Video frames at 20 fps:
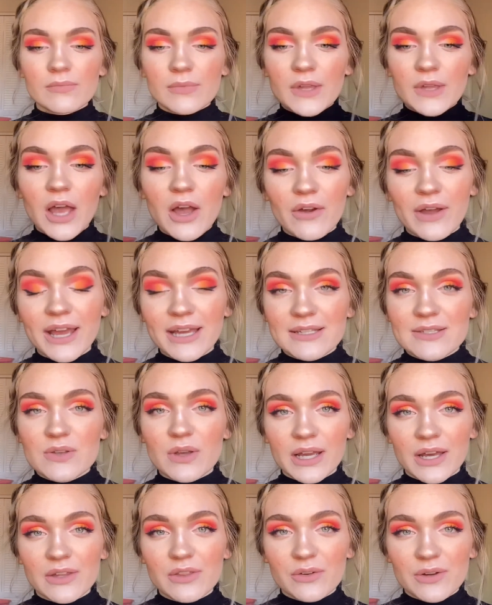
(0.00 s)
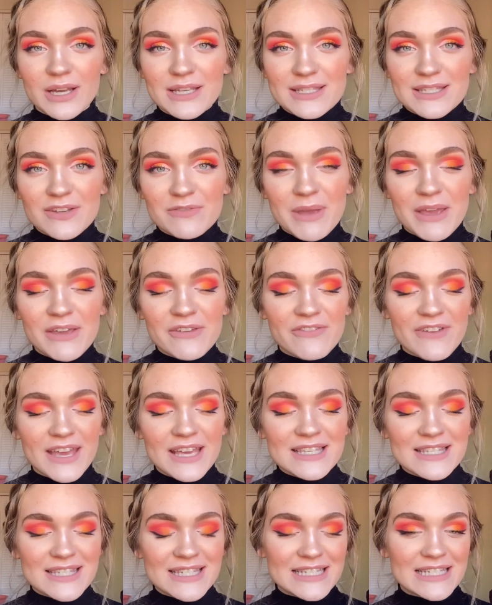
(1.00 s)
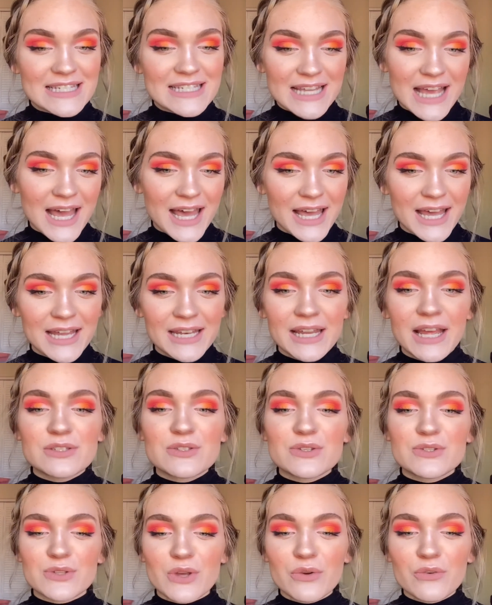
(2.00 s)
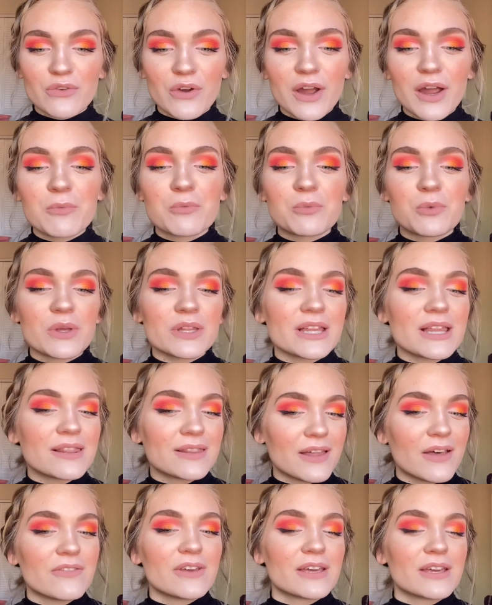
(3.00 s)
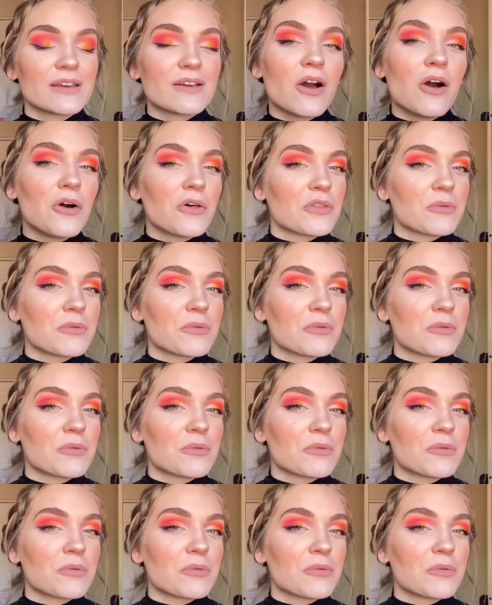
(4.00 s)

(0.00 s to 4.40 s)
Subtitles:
Okay, so I got the rest of my face done. So far, I'm really loving all the